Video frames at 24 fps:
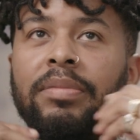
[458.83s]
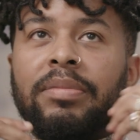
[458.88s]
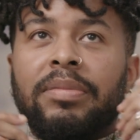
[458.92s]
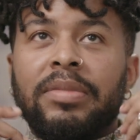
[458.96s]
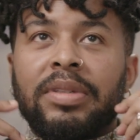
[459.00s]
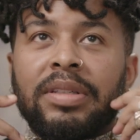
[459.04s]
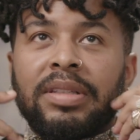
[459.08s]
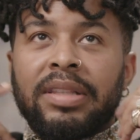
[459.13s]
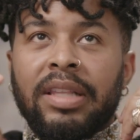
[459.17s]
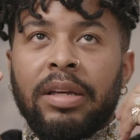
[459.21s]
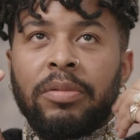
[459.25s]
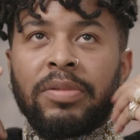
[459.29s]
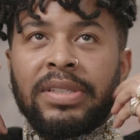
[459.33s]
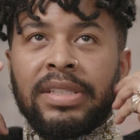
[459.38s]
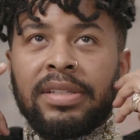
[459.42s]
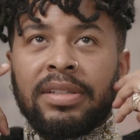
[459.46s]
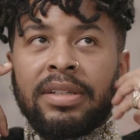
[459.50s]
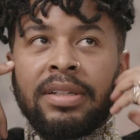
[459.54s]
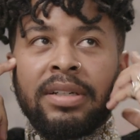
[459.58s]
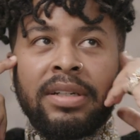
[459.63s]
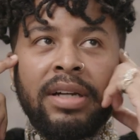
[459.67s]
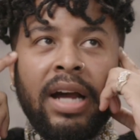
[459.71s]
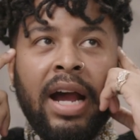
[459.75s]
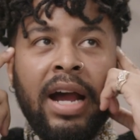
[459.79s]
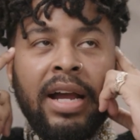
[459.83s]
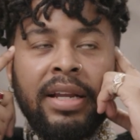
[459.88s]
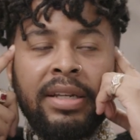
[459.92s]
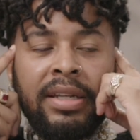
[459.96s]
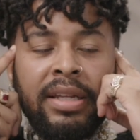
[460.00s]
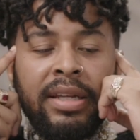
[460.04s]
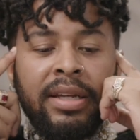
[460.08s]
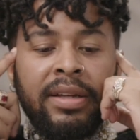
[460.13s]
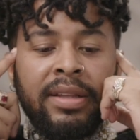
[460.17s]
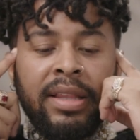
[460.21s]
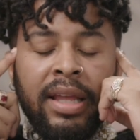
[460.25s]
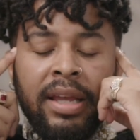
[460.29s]
there was an
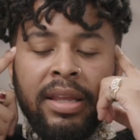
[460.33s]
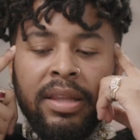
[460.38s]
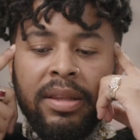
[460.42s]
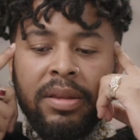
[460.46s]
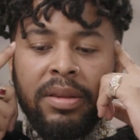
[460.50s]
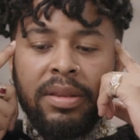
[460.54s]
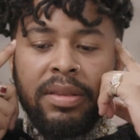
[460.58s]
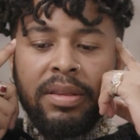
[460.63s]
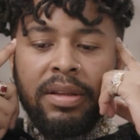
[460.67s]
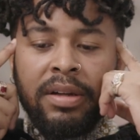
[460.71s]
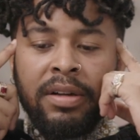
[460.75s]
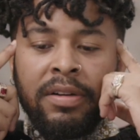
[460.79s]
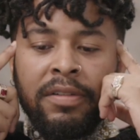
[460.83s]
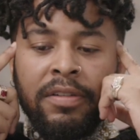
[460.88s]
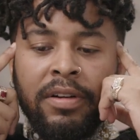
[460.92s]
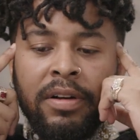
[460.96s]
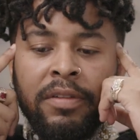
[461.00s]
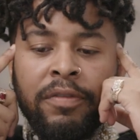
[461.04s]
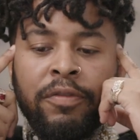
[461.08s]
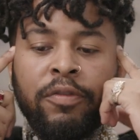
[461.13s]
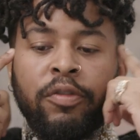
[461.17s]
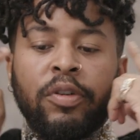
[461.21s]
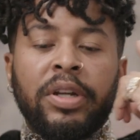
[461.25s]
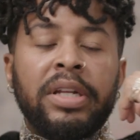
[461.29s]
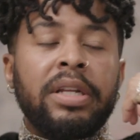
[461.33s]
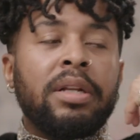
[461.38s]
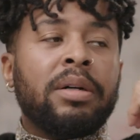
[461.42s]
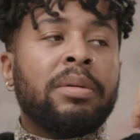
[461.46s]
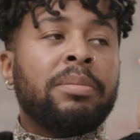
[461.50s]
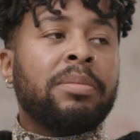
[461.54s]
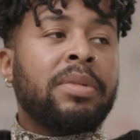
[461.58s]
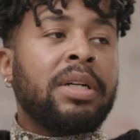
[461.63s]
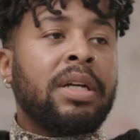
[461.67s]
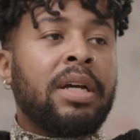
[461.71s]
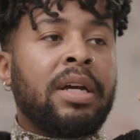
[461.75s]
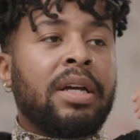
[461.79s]
idea of
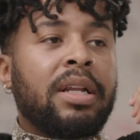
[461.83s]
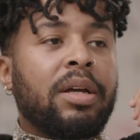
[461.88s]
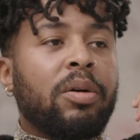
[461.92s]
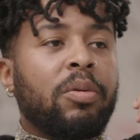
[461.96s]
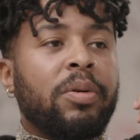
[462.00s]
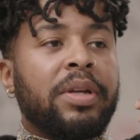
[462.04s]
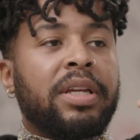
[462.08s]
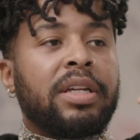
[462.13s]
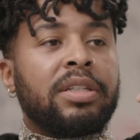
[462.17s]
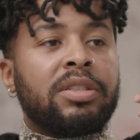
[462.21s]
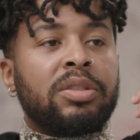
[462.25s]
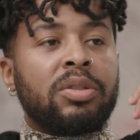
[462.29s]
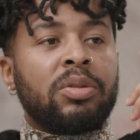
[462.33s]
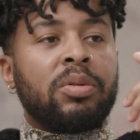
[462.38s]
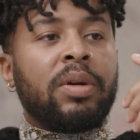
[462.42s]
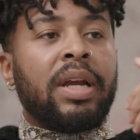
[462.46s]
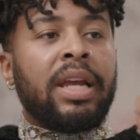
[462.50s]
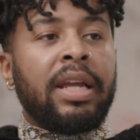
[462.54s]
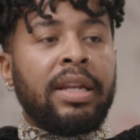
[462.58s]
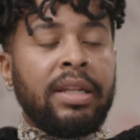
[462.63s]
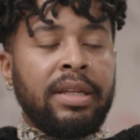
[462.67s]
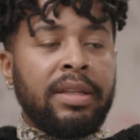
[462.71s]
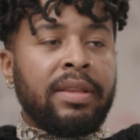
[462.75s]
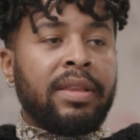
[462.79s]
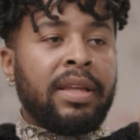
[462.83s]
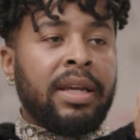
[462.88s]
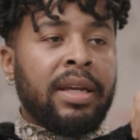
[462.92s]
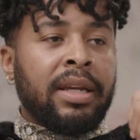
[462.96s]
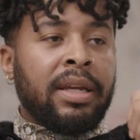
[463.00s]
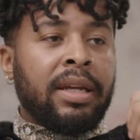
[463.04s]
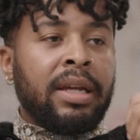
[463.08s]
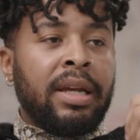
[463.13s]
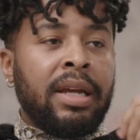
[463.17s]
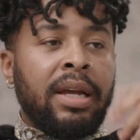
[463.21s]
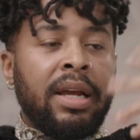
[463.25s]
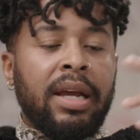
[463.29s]
freedom, that we could do
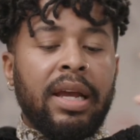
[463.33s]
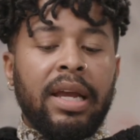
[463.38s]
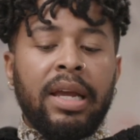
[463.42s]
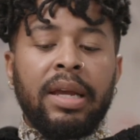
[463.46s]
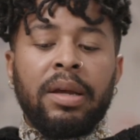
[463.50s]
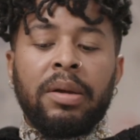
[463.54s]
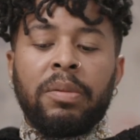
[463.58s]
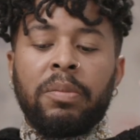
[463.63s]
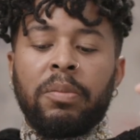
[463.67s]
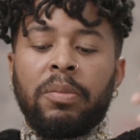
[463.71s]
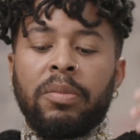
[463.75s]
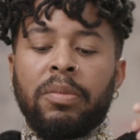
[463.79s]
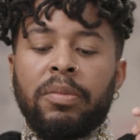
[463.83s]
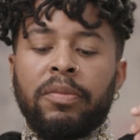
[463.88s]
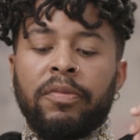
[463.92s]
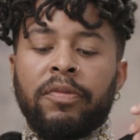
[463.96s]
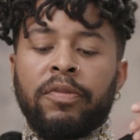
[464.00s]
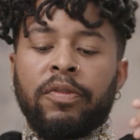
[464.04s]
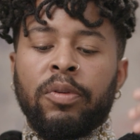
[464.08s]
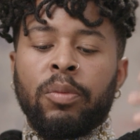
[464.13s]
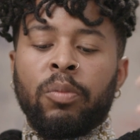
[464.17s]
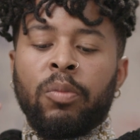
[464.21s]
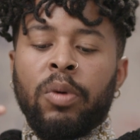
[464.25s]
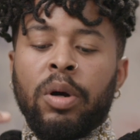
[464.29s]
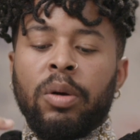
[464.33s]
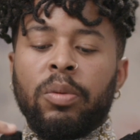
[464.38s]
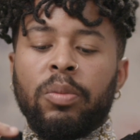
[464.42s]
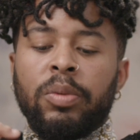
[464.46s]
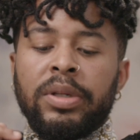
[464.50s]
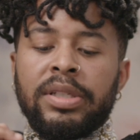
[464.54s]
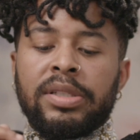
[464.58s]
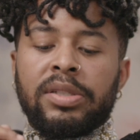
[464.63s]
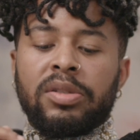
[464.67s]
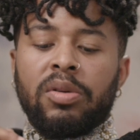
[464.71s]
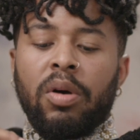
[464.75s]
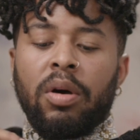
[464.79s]
anything. And from what
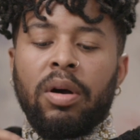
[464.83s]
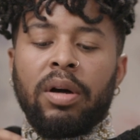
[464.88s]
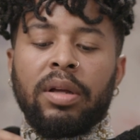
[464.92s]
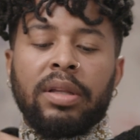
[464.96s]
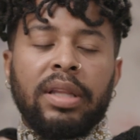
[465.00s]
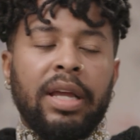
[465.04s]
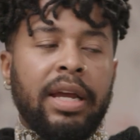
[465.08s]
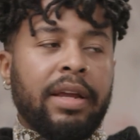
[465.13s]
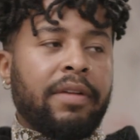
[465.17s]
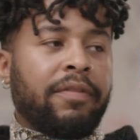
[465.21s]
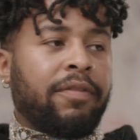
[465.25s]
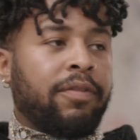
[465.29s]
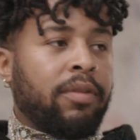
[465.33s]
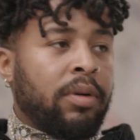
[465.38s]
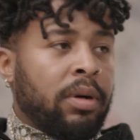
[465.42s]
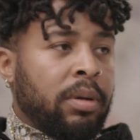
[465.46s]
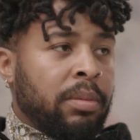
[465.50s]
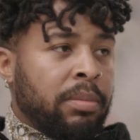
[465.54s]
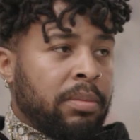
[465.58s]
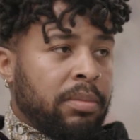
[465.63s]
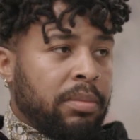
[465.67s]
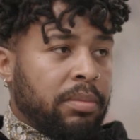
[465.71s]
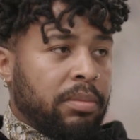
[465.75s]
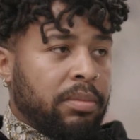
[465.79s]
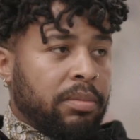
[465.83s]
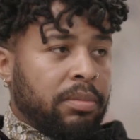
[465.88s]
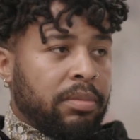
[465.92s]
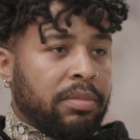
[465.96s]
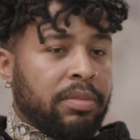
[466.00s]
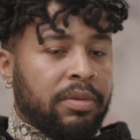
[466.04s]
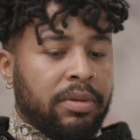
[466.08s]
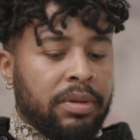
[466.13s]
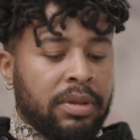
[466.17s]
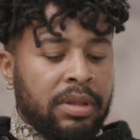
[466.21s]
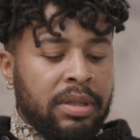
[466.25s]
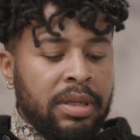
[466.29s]
we saw, like from
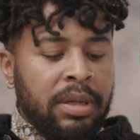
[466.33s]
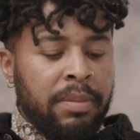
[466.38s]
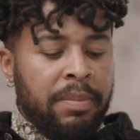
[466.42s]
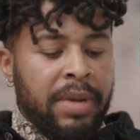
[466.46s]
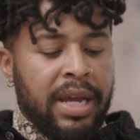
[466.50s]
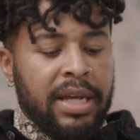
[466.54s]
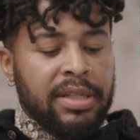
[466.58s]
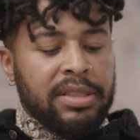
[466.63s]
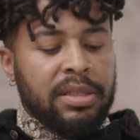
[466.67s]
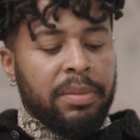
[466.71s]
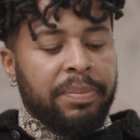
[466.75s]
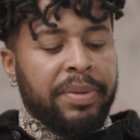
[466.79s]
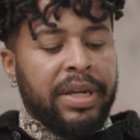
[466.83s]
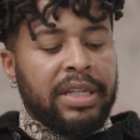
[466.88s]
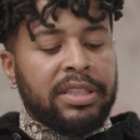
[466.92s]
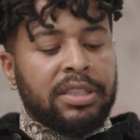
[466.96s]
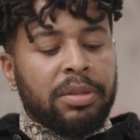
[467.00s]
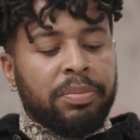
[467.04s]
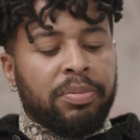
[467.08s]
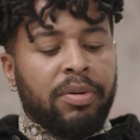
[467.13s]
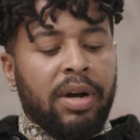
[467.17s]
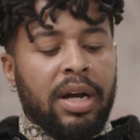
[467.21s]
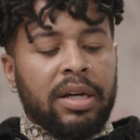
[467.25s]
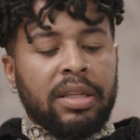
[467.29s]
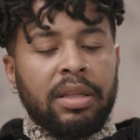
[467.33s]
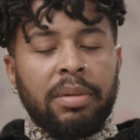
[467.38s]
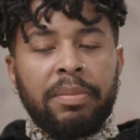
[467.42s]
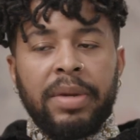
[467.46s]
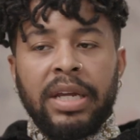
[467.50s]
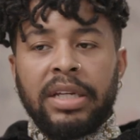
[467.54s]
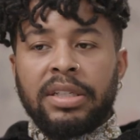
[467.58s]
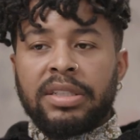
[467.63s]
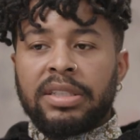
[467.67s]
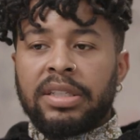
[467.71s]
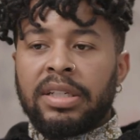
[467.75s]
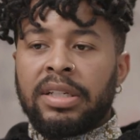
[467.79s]
the Emancipation
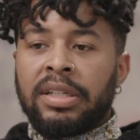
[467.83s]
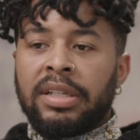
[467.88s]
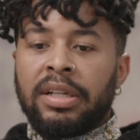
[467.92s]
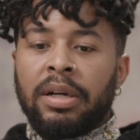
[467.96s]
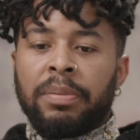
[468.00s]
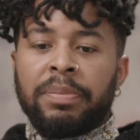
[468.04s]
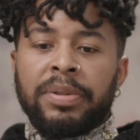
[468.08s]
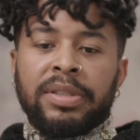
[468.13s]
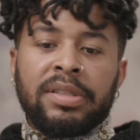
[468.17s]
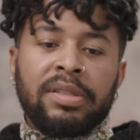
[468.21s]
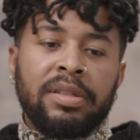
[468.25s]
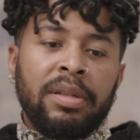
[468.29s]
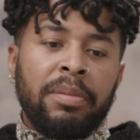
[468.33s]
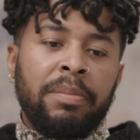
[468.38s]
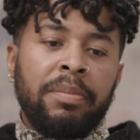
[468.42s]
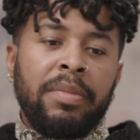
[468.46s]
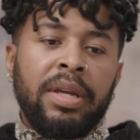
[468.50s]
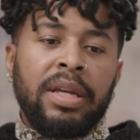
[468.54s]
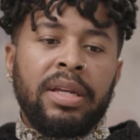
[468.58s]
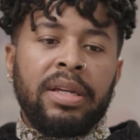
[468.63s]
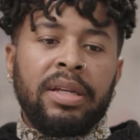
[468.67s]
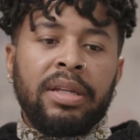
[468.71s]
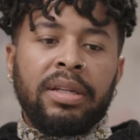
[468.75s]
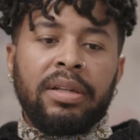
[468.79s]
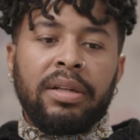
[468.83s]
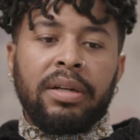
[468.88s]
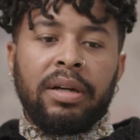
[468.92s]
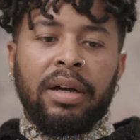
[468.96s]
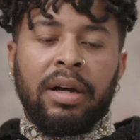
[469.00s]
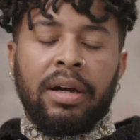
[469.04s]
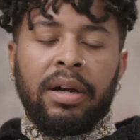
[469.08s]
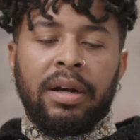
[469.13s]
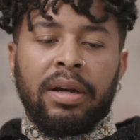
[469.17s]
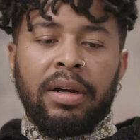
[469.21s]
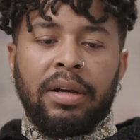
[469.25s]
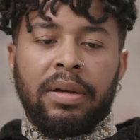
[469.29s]
Proclamation up into the mid
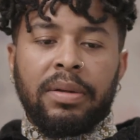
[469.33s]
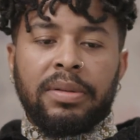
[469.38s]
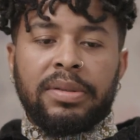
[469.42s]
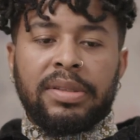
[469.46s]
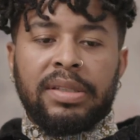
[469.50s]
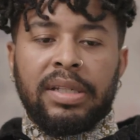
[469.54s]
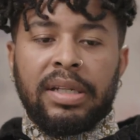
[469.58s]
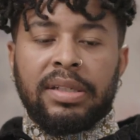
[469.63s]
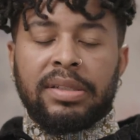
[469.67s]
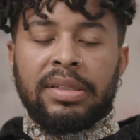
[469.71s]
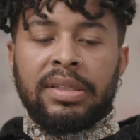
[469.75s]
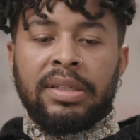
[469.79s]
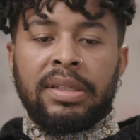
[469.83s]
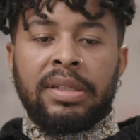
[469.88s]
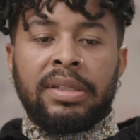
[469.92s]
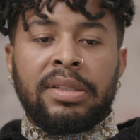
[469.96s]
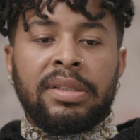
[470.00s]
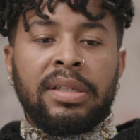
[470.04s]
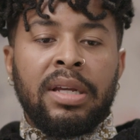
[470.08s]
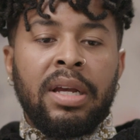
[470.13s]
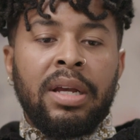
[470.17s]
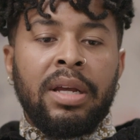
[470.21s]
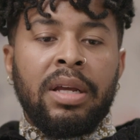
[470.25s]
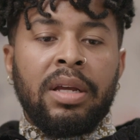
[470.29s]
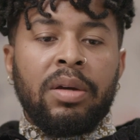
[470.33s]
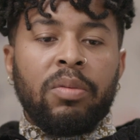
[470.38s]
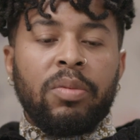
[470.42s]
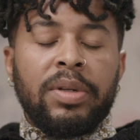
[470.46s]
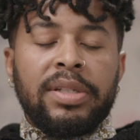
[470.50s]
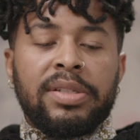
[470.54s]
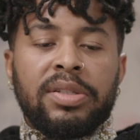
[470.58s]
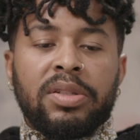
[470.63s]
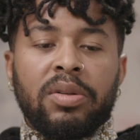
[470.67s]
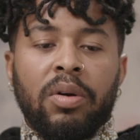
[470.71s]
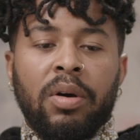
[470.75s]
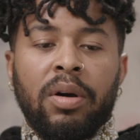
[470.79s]
60s, we
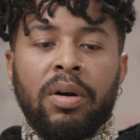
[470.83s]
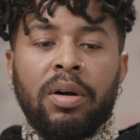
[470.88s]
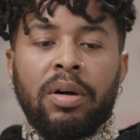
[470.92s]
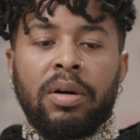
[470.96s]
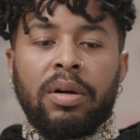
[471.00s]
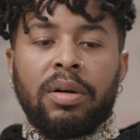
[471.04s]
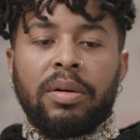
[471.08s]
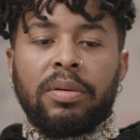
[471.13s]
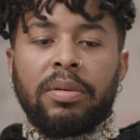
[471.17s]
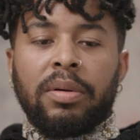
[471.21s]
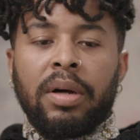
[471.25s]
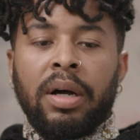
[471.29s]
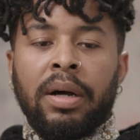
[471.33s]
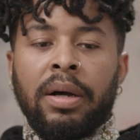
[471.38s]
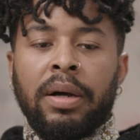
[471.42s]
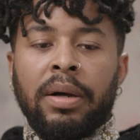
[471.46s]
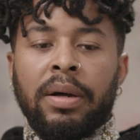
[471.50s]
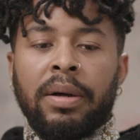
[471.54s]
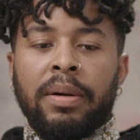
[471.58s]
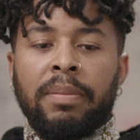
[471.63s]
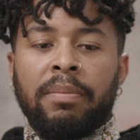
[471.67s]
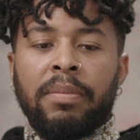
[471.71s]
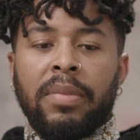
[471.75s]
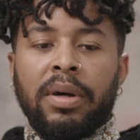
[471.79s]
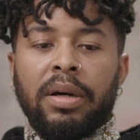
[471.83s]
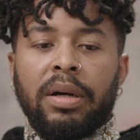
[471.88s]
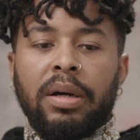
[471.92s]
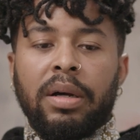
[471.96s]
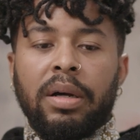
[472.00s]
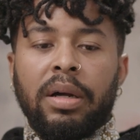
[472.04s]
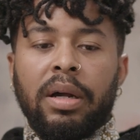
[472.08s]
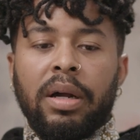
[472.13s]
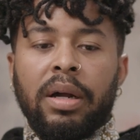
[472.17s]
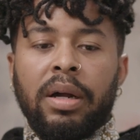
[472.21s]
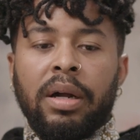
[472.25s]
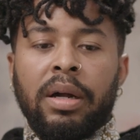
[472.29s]
saw
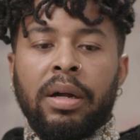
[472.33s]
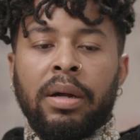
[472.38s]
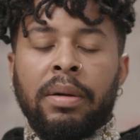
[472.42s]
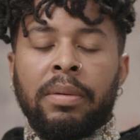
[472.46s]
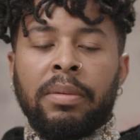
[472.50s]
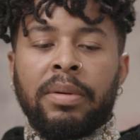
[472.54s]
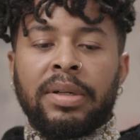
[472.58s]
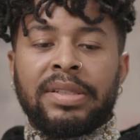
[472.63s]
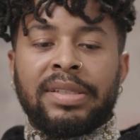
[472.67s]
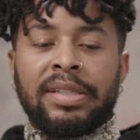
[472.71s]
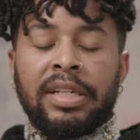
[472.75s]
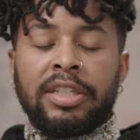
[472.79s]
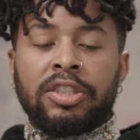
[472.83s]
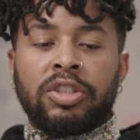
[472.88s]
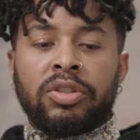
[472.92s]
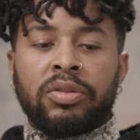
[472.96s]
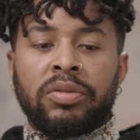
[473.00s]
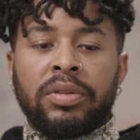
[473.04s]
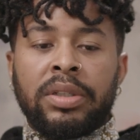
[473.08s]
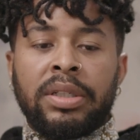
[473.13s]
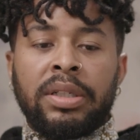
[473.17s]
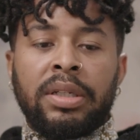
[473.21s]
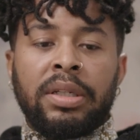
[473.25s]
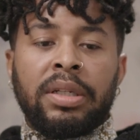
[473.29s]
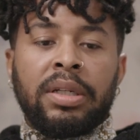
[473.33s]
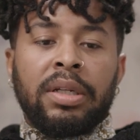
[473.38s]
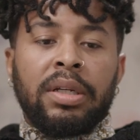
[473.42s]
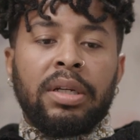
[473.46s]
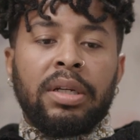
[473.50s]
a century